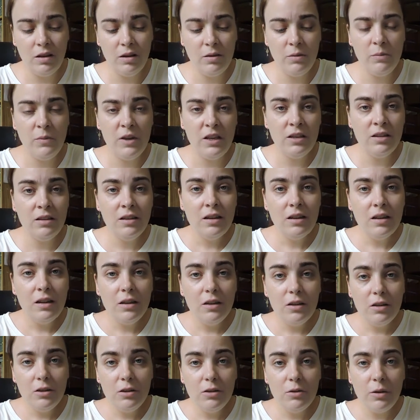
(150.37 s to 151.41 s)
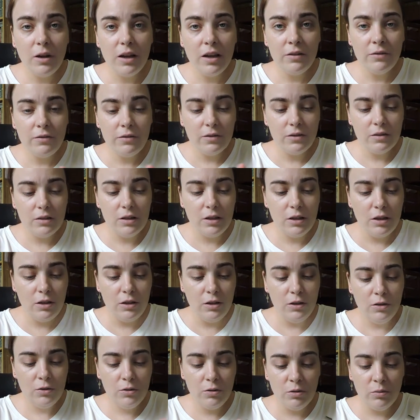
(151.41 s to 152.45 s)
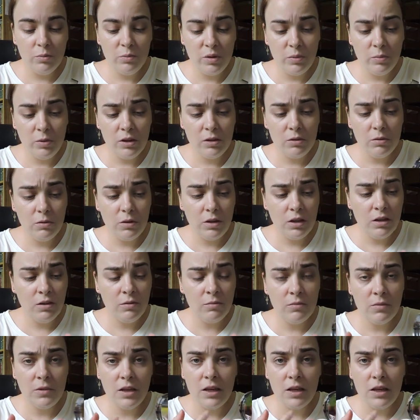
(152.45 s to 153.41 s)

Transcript: I mean, you have your BB cream